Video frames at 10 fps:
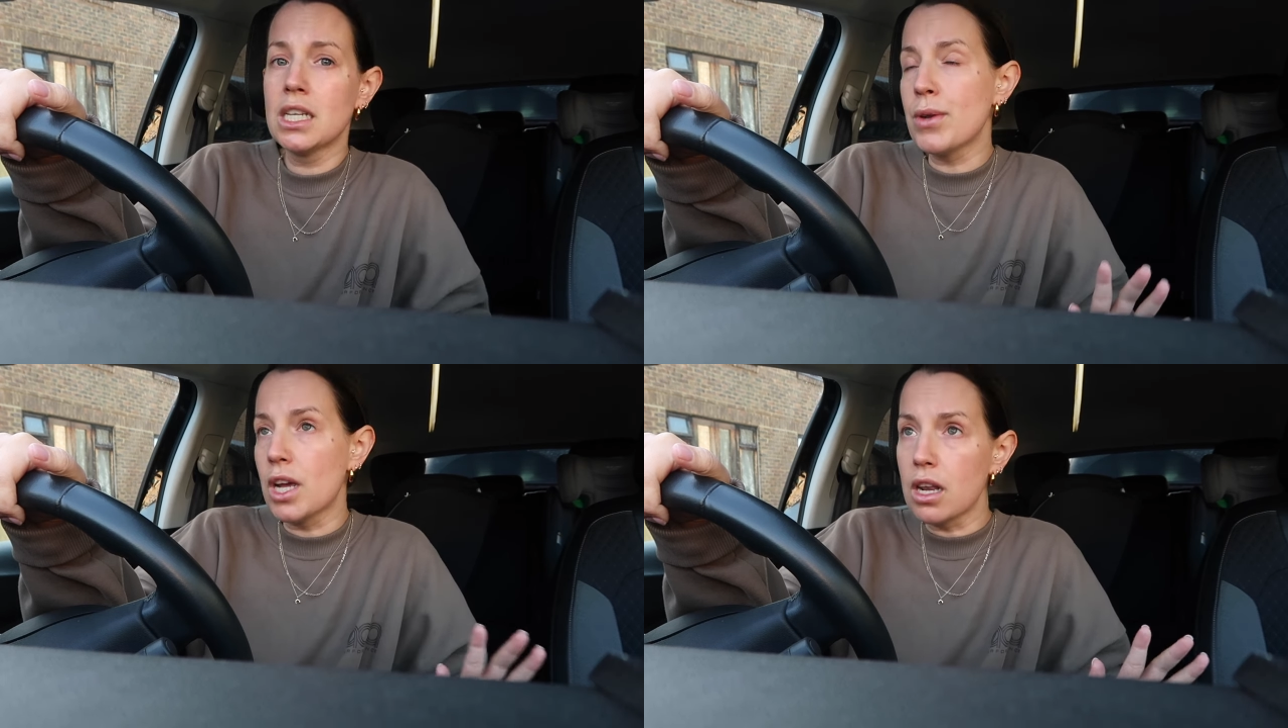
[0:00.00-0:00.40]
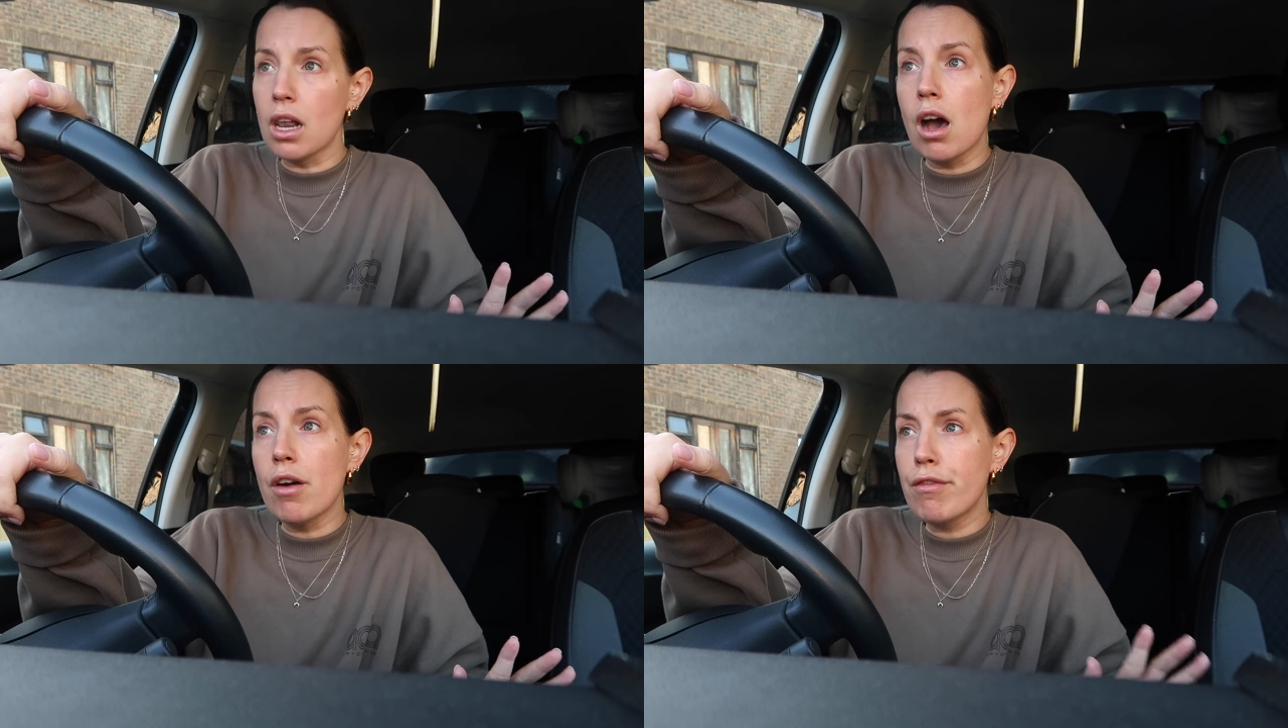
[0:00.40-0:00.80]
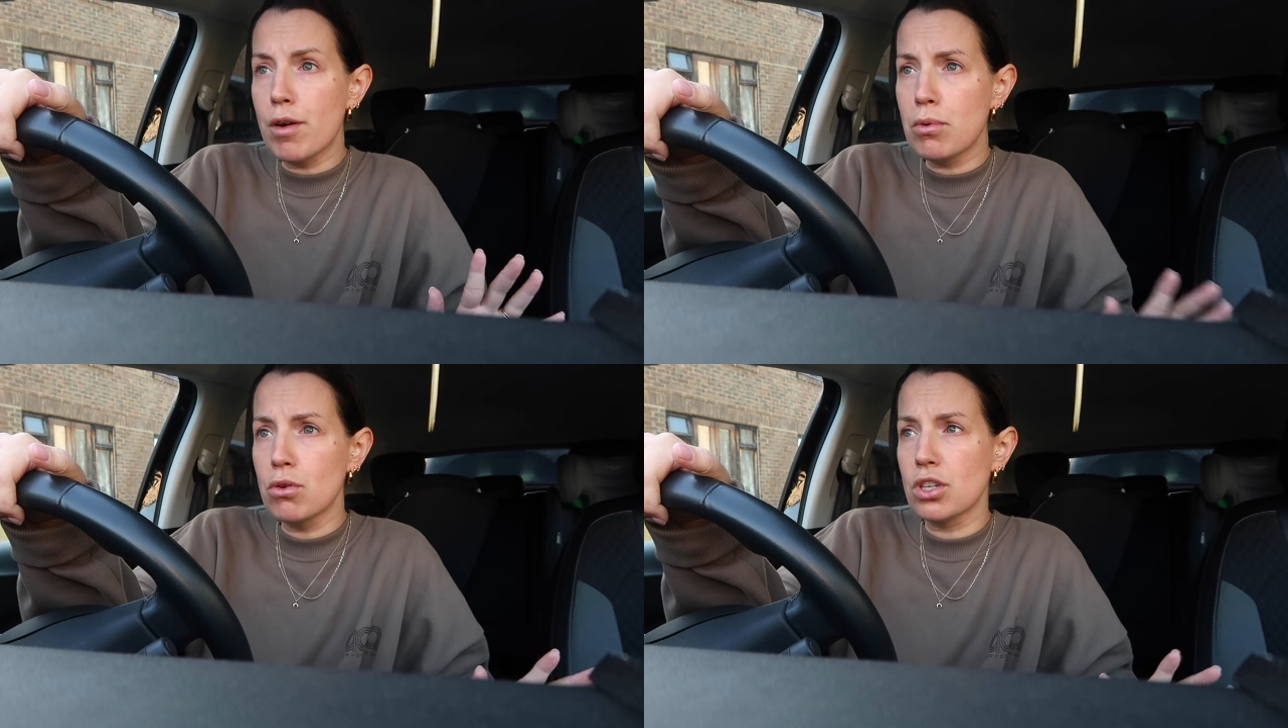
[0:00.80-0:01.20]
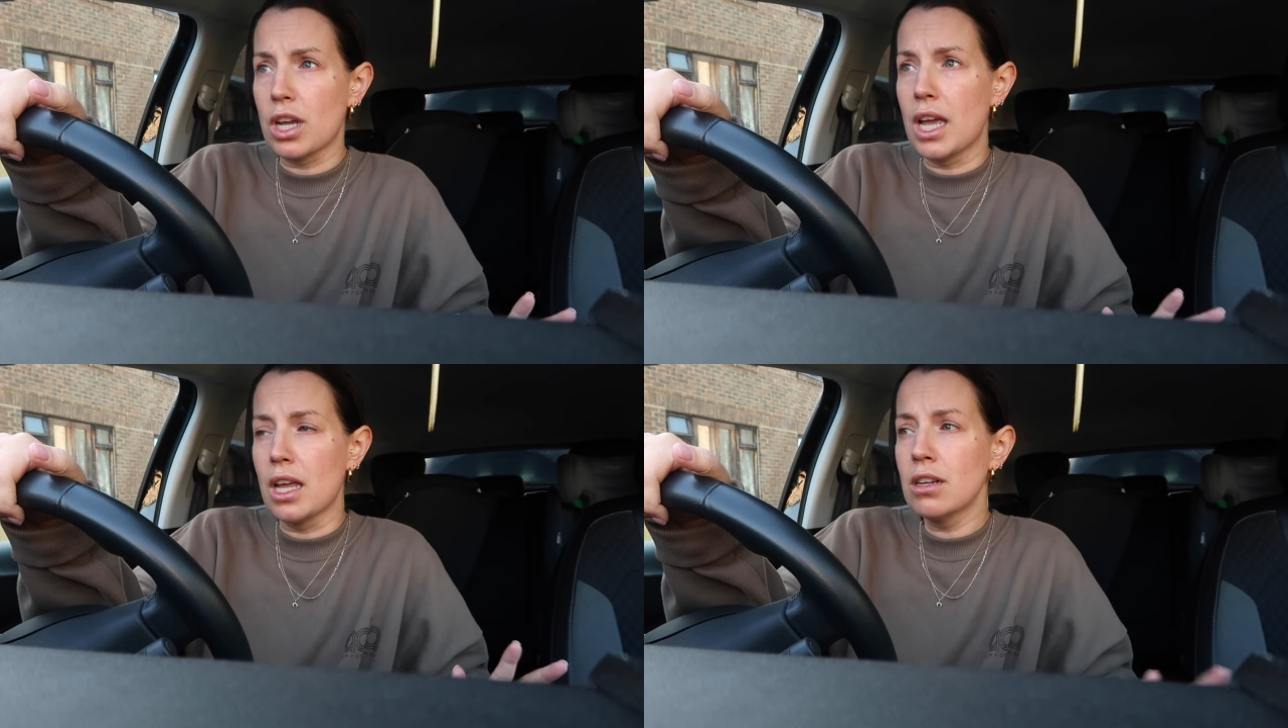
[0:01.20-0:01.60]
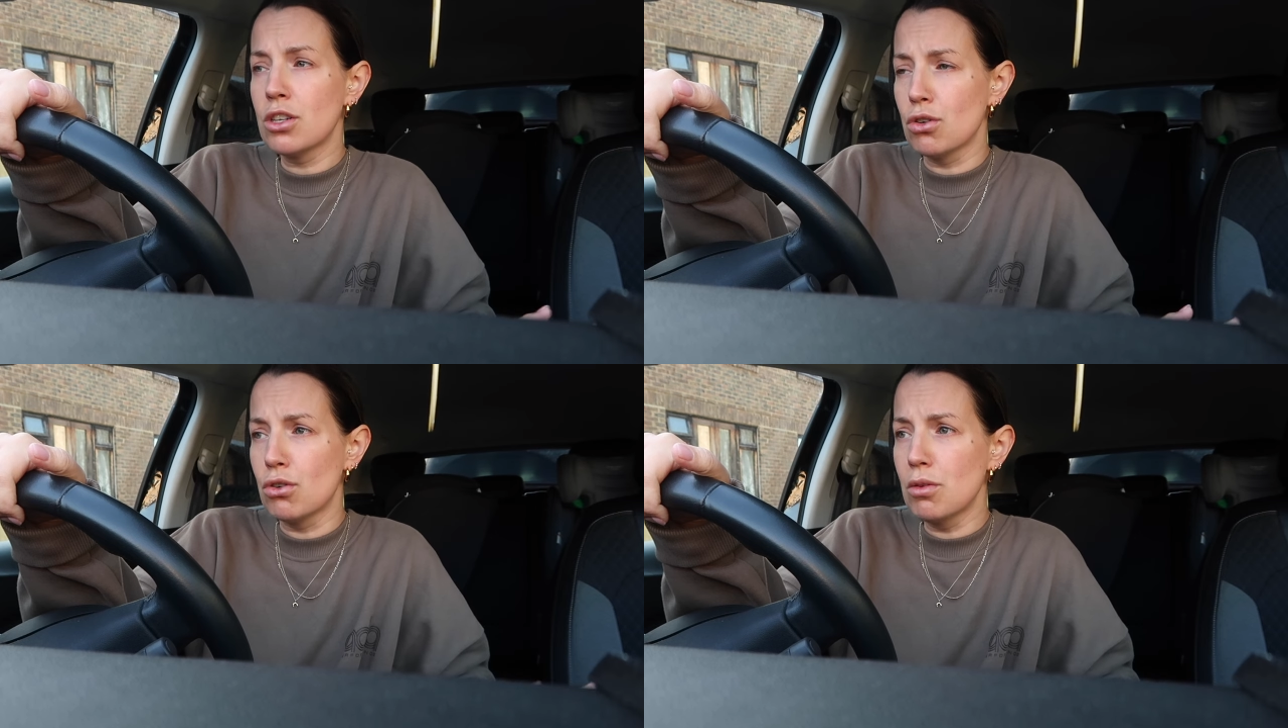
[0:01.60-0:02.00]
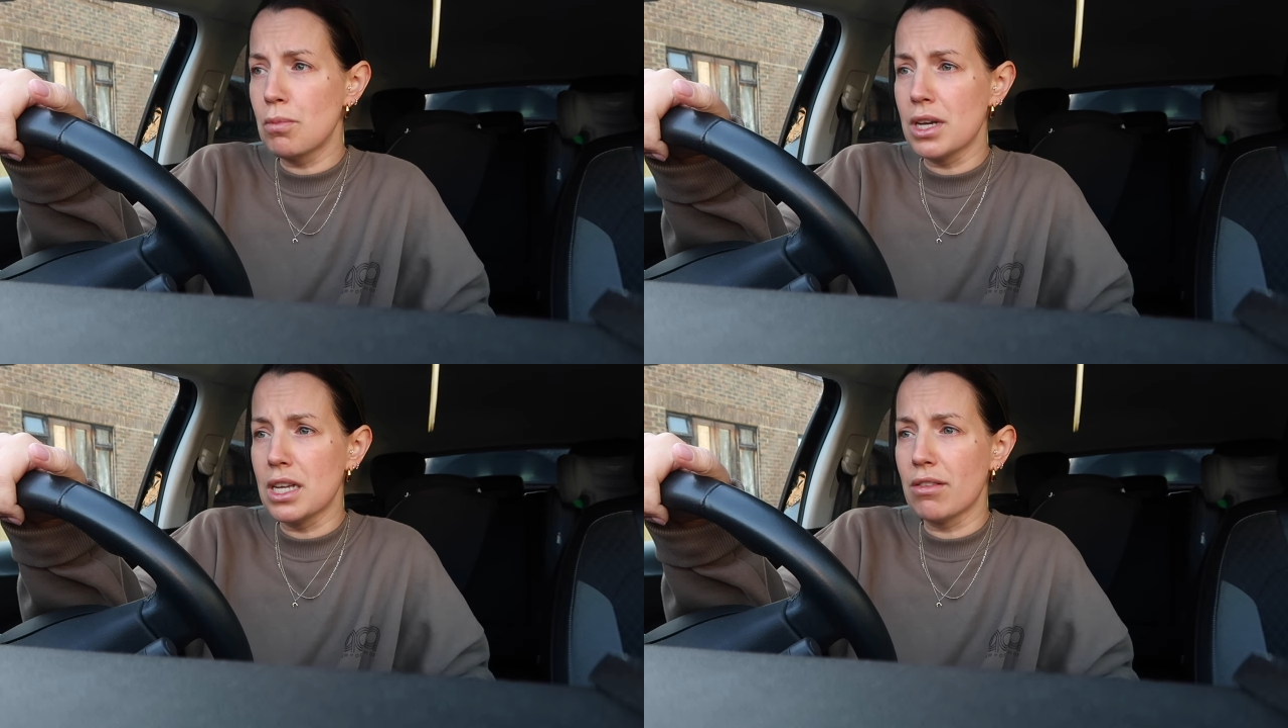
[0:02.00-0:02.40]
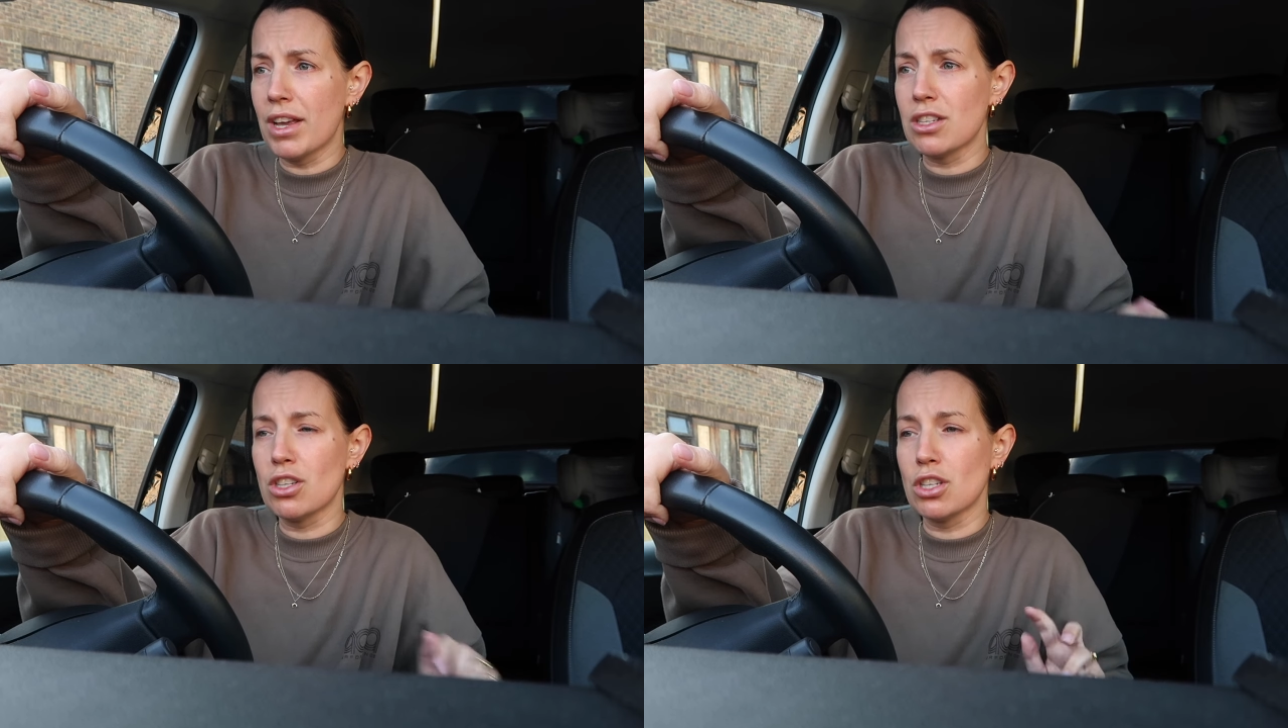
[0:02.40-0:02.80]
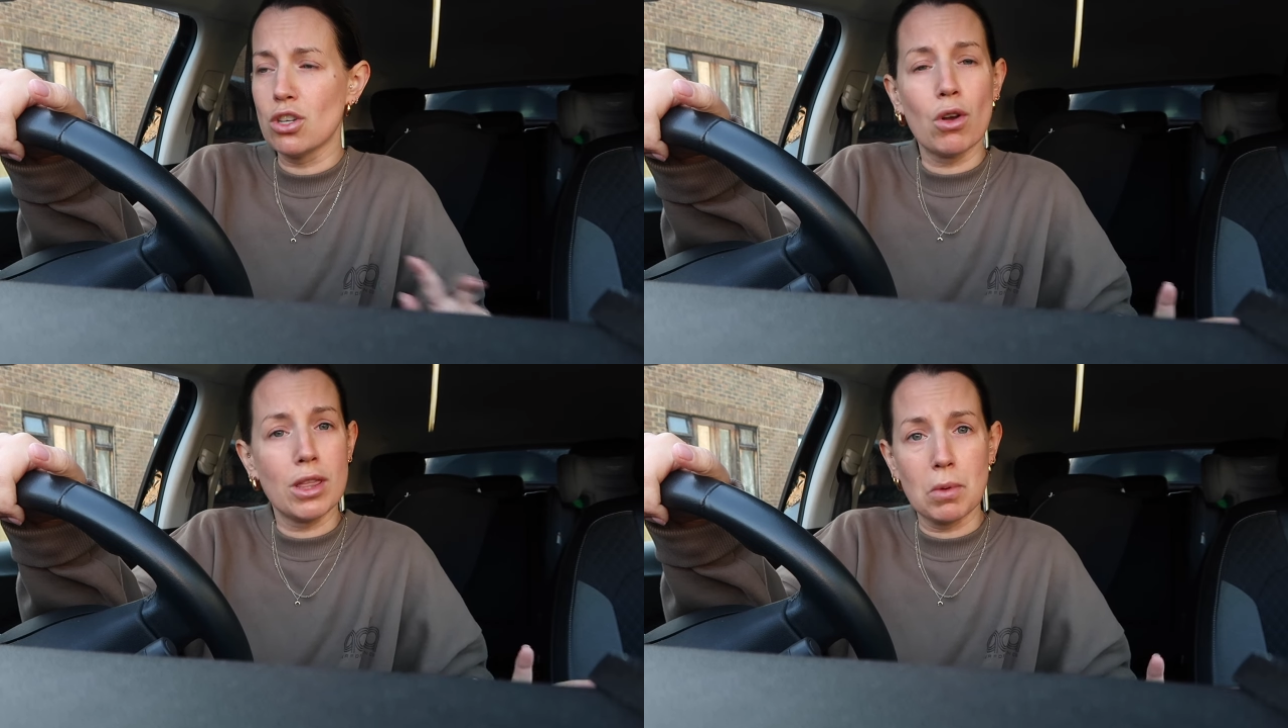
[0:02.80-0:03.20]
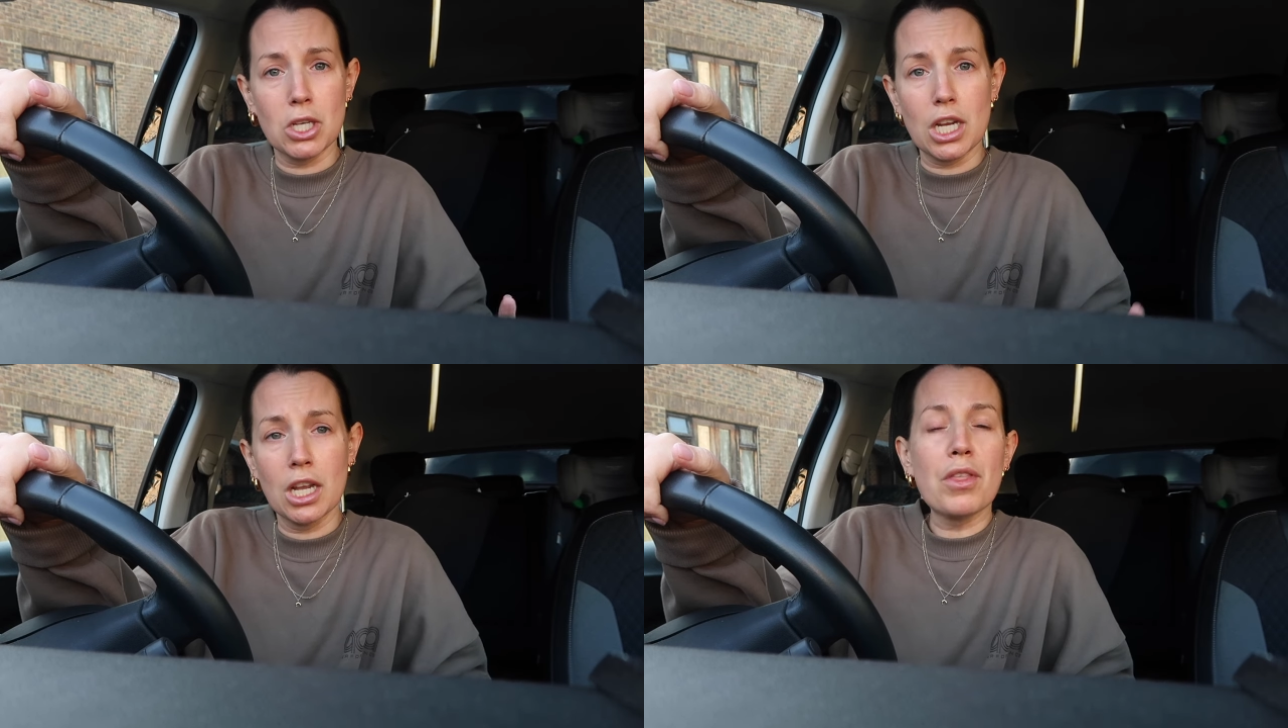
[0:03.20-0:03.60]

I mean, I'd love a Porsche Cayenne, sure, but that's just not in the budget.